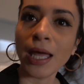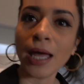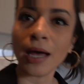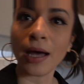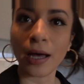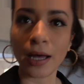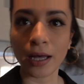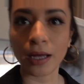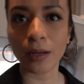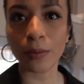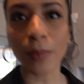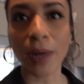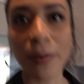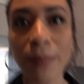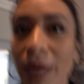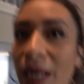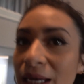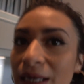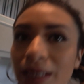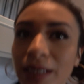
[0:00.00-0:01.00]
I'm
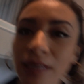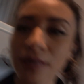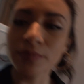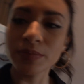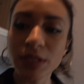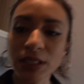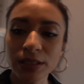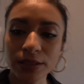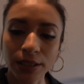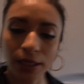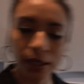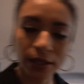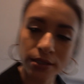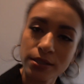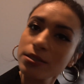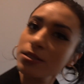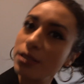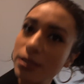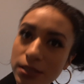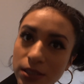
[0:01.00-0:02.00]
heading
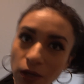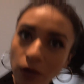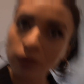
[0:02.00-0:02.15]
upstairs. Let's go